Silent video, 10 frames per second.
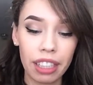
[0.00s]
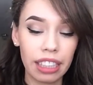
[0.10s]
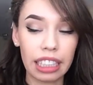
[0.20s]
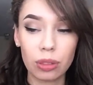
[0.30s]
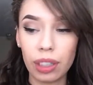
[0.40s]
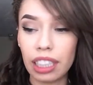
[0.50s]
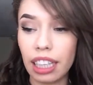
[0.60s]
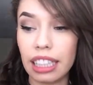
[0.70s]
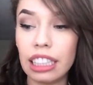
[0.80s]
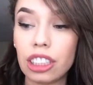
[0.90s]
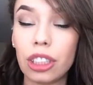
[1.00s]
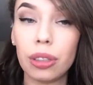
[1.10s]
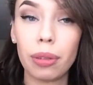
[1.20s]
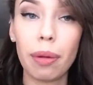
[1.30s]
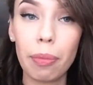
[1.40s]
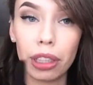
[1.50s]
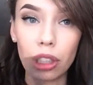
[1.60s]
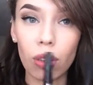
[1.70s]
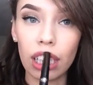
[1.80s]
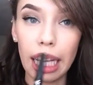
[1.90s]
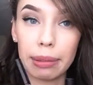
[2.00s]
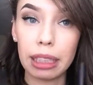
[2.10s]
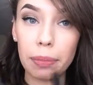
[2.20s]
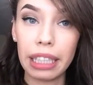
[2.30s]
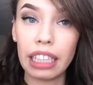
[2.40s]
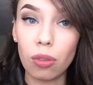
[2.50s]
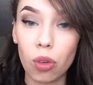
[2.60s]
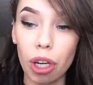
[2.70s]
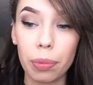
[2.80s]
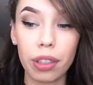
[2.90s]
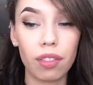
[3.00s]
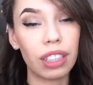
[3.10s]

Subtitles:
This one, these two, remember, don't claim to be waterproof.